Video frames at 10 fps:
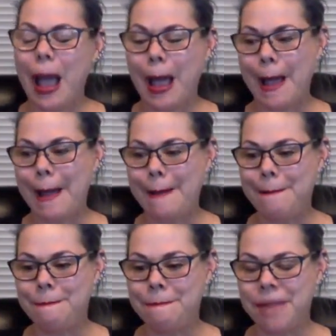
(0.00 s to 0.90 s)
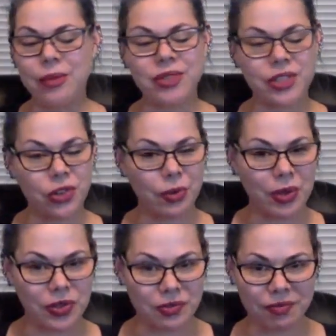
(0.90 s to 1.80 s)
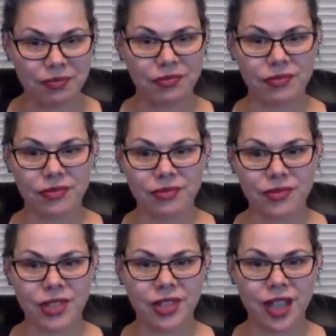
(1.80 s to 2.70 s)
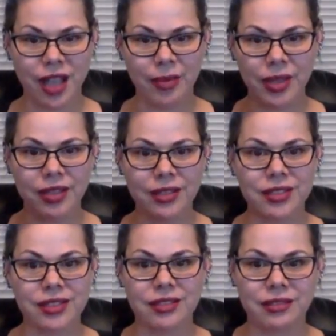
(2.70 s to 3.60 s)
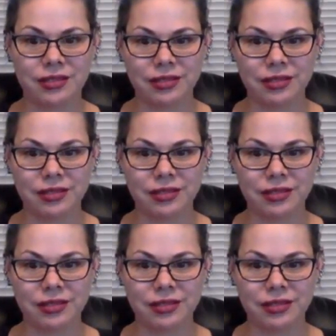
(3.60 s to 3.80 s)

Um, but it was a tribute to the comics, and